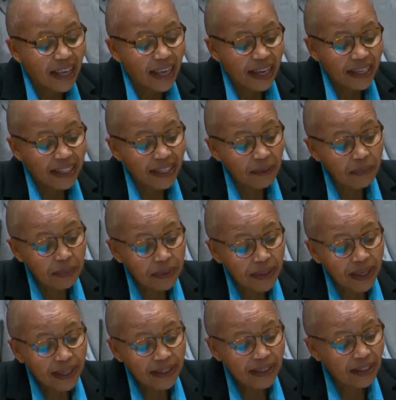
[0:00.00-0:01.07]
And it
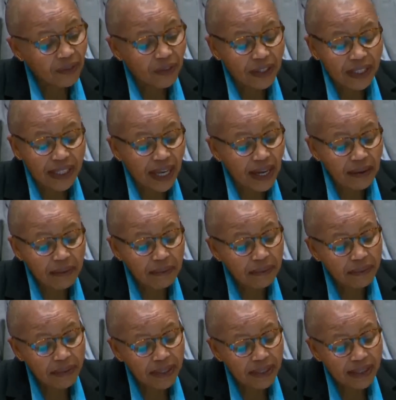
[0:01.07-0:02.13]
appears that for some,
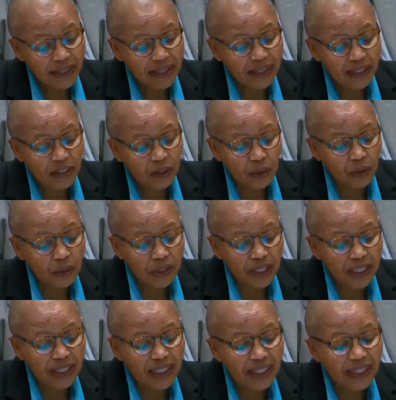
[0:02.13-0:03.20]
this
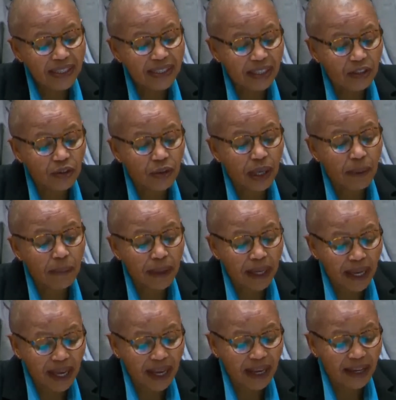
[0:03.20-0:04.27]
resolution does not
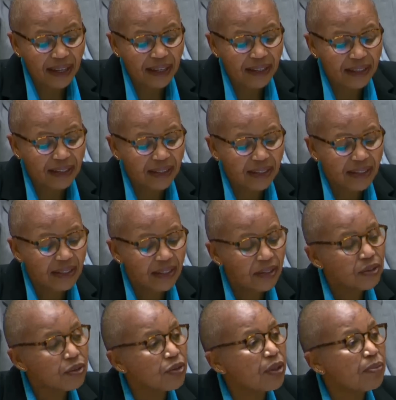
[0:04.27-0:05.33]
apply
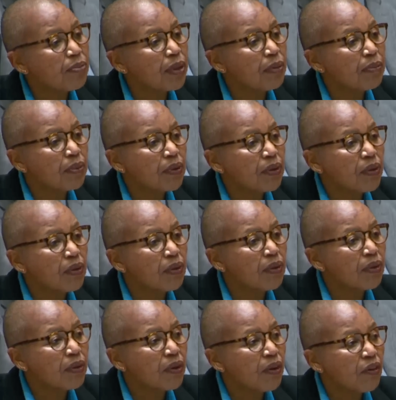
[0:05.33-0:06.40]
to the people
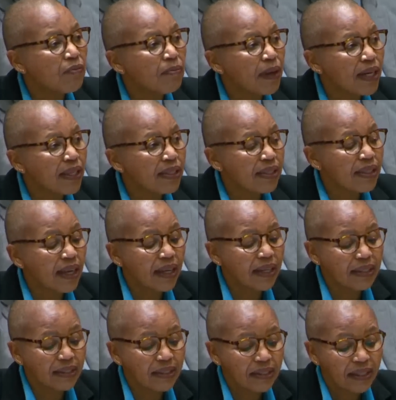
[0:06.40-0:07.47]
of
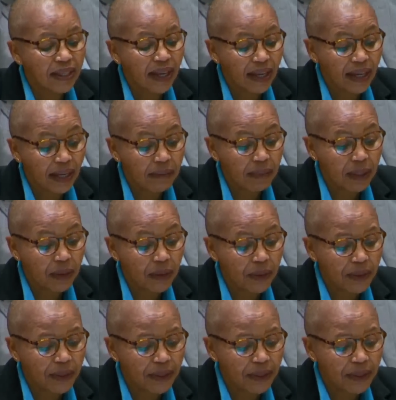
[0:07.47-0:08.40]
Palestine and Lebanon.